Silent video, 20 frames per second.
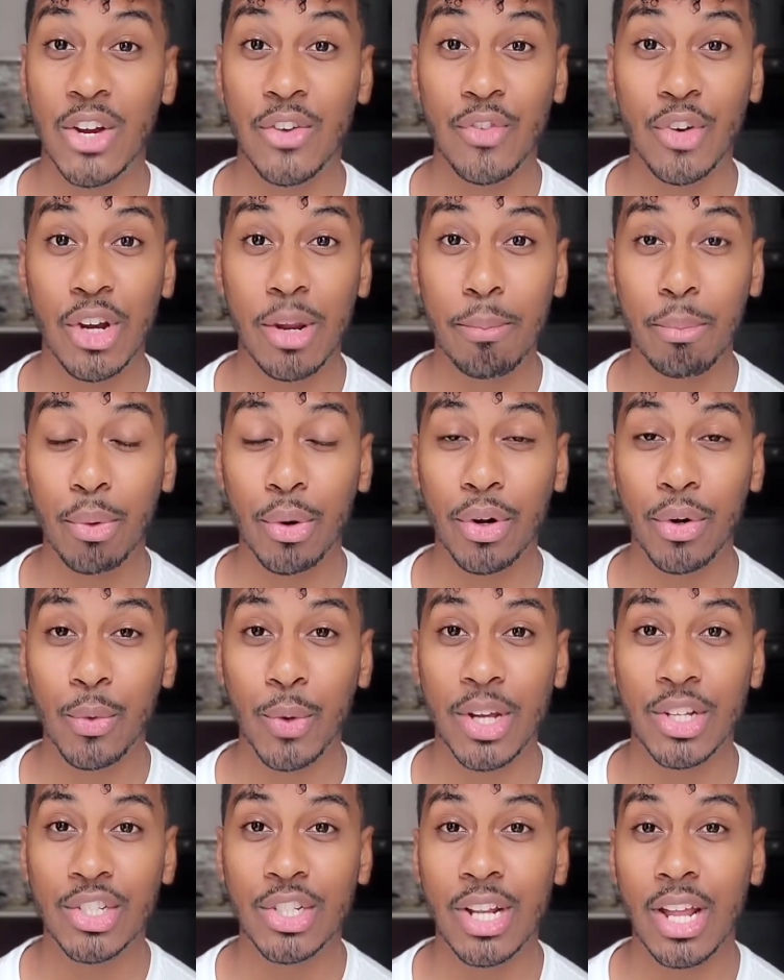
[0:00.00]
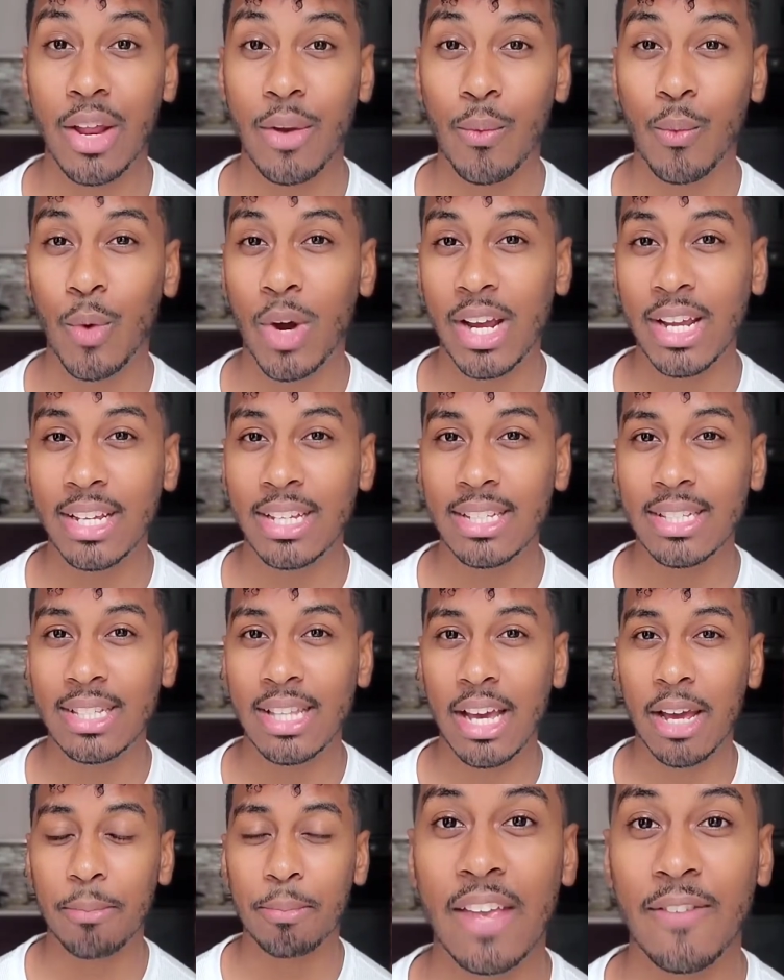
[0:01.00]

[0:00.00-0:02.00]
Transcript: very important question. And why is that?